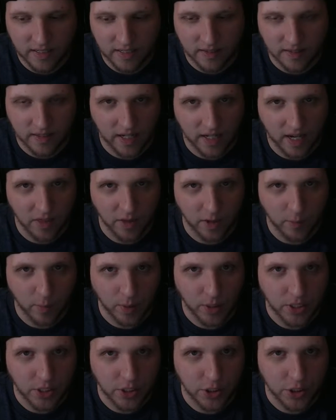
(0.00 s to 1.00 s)
other
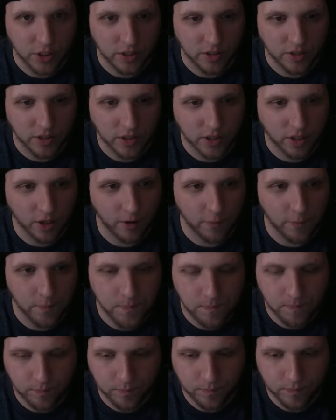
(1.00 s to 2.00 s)
partition. So
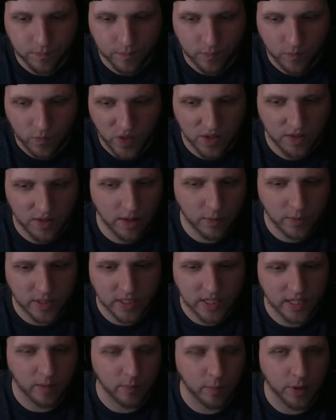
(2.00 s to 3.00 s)
that one's kind
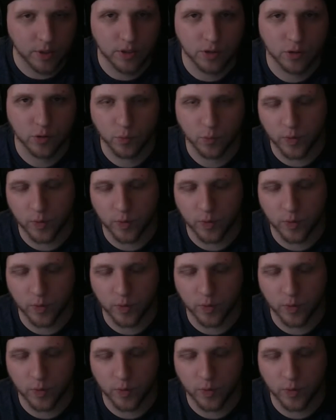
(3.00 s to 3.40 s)
of partition weird.